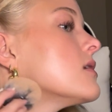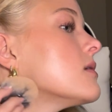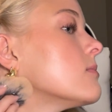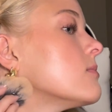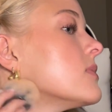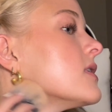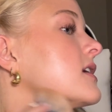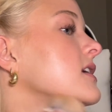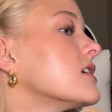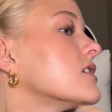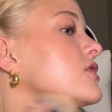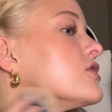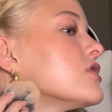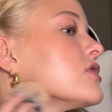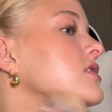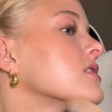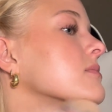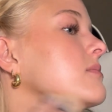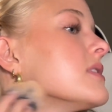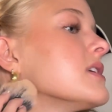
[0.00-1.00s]
but it's just
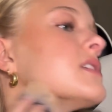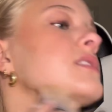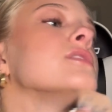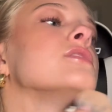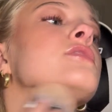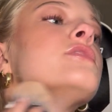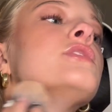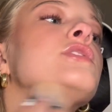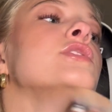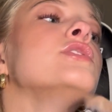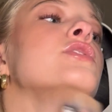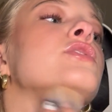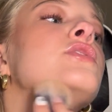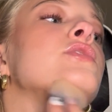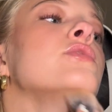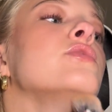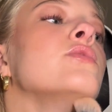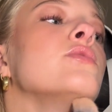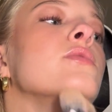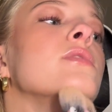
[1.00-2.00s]
a bit
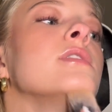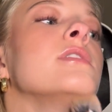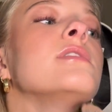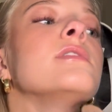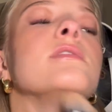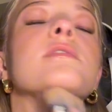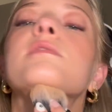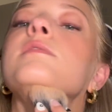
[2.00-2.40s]
too